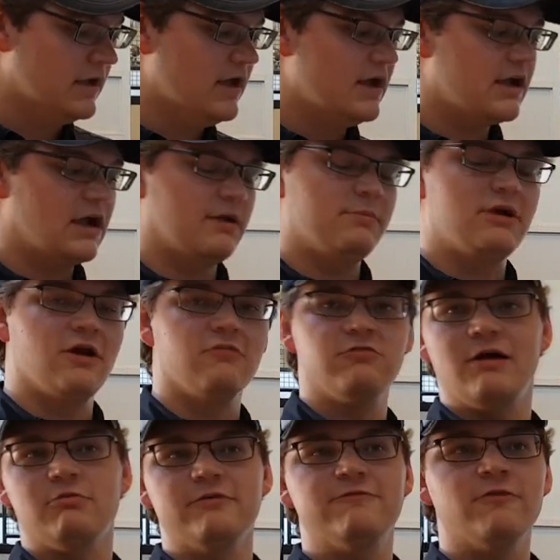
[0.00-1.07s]
gotta be careful how
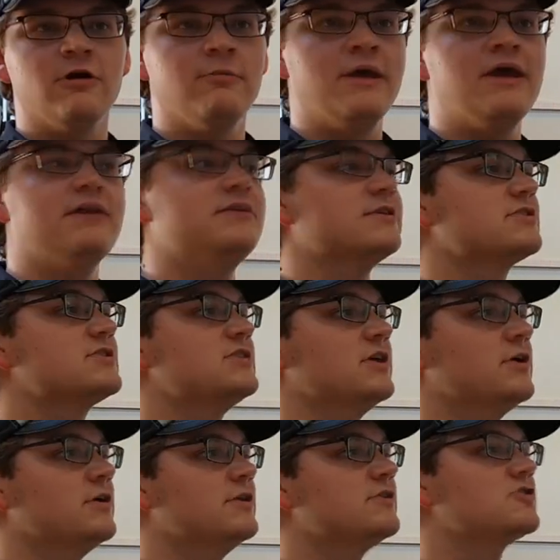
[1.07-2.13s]
we ferment and distill
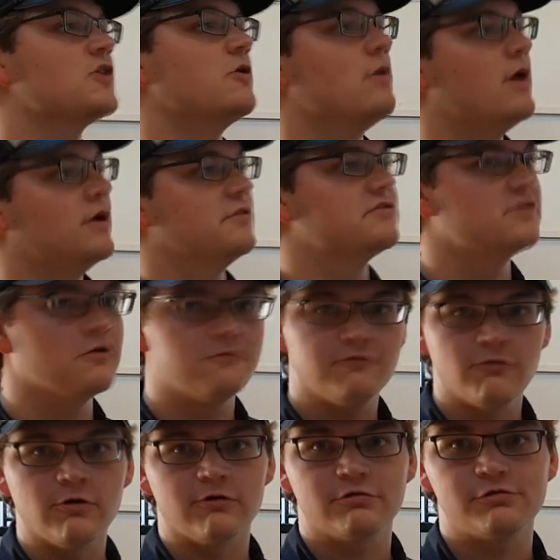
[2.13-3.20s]
and so on and so forth,